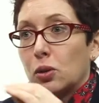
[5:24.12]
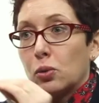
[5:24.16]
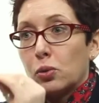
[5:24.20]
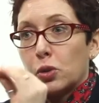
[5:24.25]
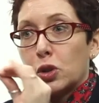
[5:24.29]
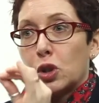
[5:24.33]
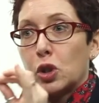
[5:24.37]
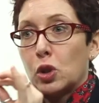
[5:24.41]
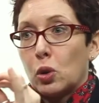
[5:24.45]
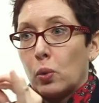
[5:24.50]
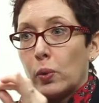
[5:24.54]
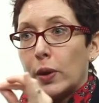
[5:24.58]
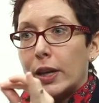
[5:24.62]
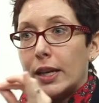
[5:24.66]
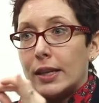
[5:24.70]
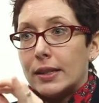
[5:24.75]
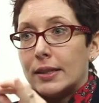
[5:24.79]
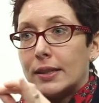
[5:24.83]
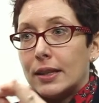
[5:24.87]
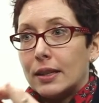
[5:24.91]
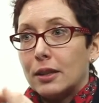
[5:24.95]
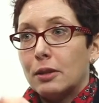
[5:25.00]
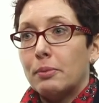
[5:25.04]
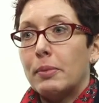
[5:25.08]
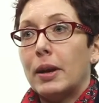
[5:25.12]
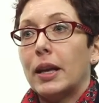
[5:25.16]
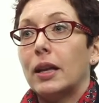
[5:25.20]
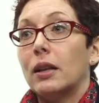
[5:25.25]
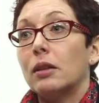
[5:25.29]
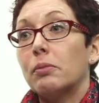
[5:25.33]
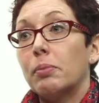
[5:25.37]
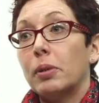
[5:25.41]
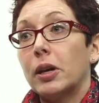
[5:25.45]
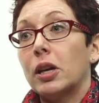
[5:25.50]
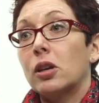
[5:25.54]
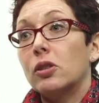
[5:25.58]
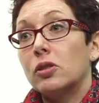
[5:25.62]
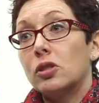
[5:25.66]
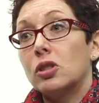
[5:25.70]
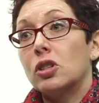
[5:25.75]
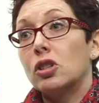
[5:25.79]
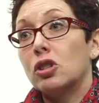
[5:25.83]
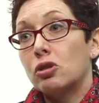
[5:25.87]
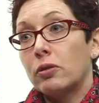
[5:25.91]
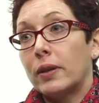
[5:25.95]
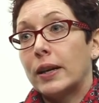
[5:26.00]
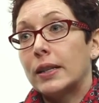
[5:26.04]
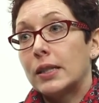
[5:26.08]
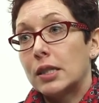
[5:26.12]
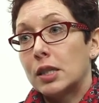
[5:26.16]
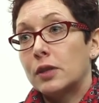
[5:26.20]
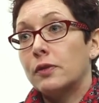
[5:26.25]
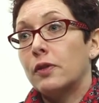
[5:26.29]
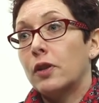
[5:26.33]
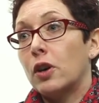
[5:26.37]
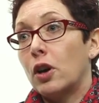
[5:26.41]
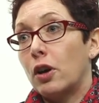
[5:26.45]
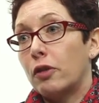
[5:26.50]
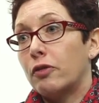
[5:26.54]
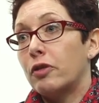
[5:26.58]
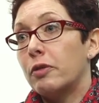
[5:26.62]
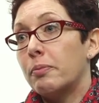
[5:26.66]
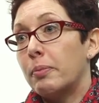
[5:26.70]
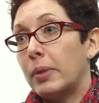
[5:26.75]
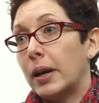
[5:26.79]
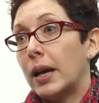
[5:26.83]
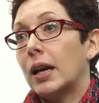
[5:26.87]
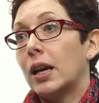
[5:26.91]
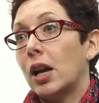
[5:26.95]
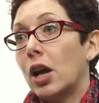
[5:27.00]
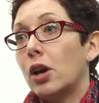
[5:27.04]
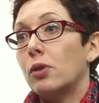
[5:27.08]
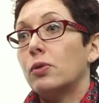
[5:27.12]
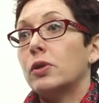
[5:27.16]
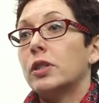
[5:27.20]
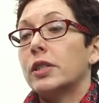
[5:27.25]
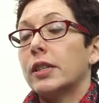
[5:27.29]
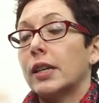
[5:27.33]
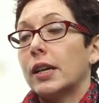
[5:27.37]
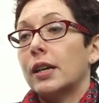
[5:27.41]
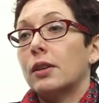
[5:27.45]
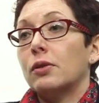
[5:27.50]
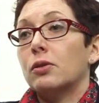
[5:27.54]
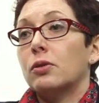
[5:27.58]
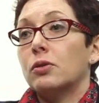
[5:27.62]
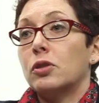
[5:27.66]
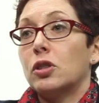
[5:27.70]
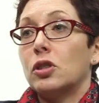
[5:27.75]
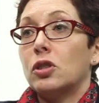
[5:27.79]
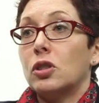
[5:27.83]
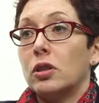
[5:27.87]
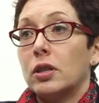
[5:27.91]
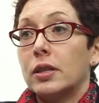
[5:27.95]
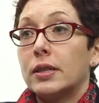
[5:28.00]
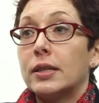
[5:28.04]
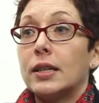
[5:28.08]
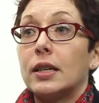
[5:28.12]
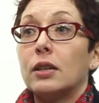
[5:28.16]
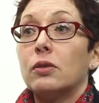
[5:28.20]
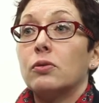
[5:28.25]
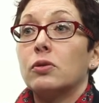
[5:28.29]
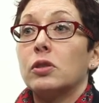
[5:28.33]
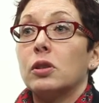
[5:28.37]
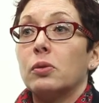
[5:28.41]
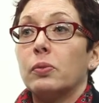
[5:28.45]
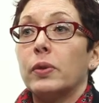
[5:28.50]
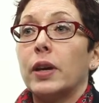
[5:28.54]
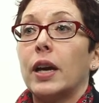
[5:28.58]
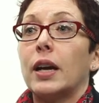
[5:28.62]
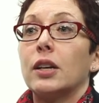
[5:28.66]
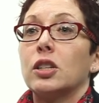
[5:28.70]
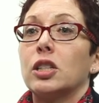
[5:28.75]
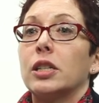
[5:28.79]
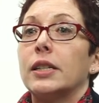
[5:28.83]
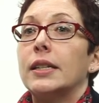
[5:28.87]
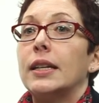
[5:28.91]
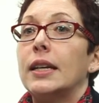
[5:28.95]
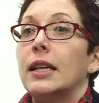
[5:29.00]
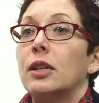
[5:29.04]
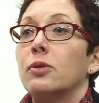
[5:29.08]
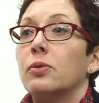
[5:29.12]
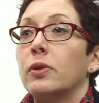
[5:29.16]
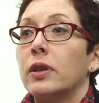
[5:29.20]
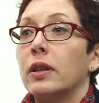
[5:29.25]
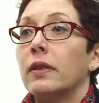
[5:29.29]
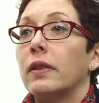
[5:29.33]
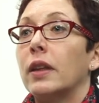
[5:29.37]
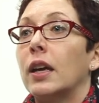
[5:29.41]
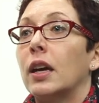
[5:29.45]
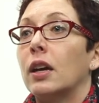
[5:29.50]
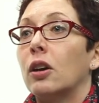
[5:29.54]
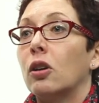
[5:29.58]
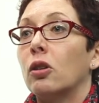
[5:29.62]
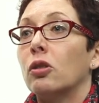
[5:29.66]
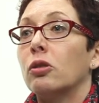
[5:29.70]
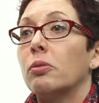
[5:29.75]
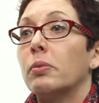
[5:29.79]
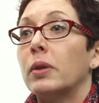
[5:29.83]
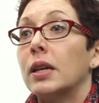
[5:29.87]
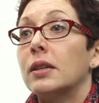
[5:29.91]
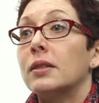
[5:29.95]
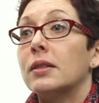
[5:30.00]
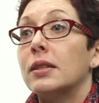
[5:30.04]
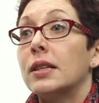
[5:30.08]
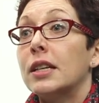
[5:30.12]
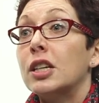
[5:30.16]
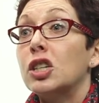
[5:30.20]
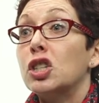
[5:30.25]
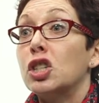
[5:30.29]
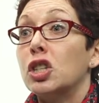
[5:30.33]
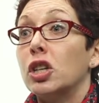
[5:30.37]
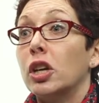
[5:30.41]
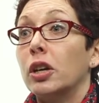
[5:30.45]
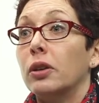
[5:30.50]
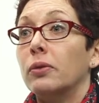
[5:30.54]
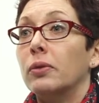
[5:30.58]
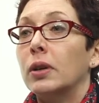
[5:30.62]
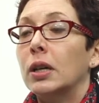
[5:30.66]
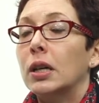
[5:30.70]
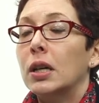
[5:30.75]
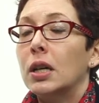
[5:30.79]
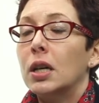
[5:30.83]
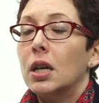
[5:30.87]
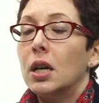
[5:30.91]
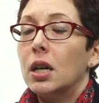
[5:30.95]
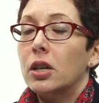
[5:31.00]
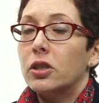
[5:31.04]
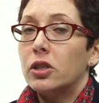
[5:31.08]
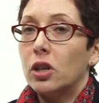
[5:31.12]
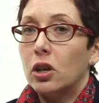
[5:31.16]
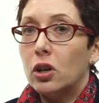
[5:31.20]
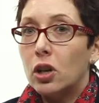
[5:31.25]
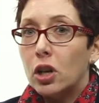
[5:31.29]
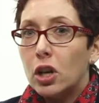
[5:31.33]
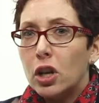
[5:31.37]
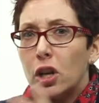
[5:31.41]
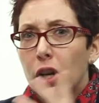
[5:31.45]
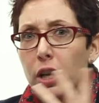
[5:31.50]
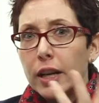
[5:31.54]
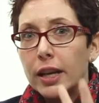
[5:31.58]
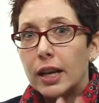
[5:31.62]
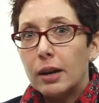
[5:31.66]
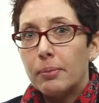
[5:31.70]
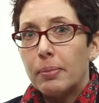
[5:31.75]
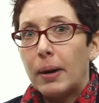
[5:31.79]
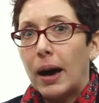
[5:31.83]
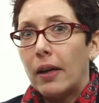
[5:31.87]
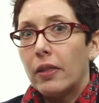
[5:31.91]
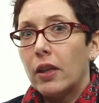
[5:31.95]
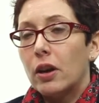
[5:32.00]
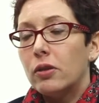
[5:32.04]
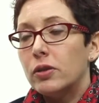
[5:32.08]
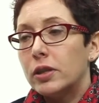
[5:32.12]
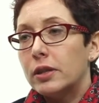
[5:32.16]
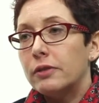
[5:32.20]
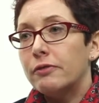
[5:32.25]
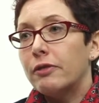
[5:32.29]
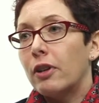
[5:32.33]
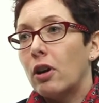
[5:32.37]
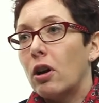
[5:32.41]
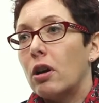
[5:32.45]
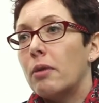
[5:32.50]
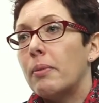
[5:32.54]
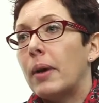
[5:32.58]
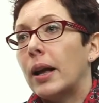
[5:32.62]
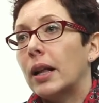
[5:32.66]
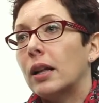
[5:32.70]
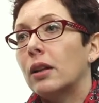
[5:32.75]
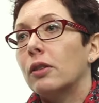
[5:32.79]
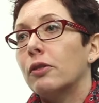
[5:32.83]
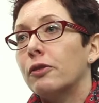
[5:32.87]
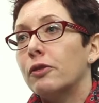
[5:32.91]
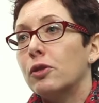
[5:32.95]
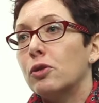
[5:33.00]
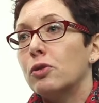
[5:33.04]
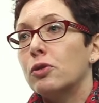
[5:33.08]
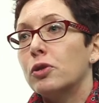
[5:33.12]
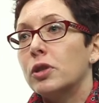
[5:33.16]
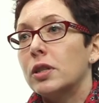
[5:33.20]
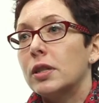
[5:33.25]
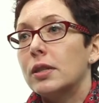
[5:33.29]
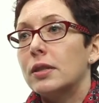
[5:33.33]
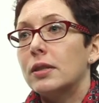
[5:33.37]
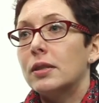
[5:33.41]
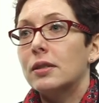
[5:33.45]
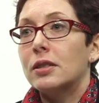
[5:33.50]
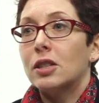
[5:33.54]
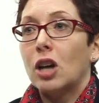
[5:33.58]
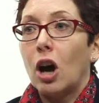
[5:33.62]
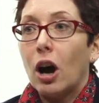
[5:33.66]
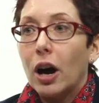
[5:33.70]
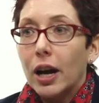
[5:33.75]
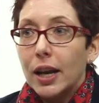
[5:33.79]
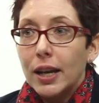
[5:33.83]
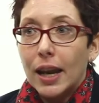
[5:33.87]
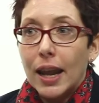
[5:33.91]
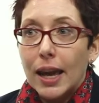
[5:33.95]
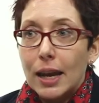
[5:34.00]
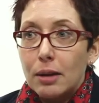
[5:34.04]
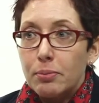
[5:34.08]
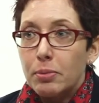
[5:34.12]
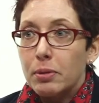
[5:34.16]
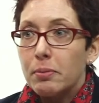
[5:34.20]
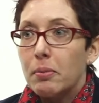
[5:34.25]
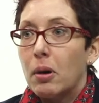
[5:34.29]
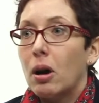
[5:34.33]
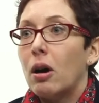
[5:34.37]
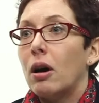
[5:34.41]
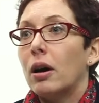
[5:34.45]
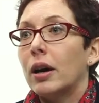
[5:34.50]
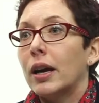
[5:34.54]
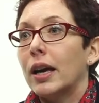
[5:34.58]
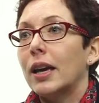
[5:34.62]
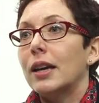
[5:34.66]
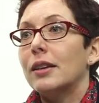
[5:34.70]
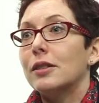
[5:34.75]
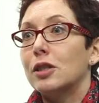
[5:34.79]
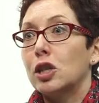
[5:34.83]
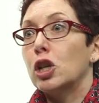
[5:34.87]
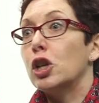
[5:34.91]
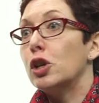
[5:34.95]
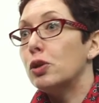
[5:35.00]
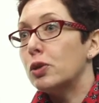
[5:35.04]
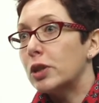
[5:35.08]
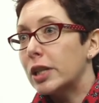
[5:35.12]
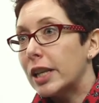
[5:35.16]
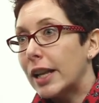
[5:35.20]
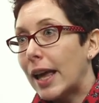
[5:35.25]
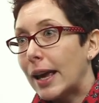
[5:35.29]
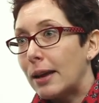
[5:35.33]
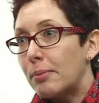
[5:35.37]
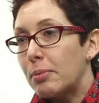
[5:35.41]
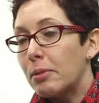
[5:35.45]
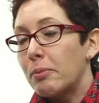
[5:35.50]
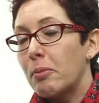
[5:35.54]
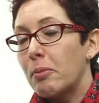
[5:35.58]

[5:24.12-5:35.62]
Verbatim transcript: all squeezed in the middle, because to transfer from being low-skilled to the skills that we actually need within the economy is an issue. So learning about those environmental forces, tight labour markets, loose labour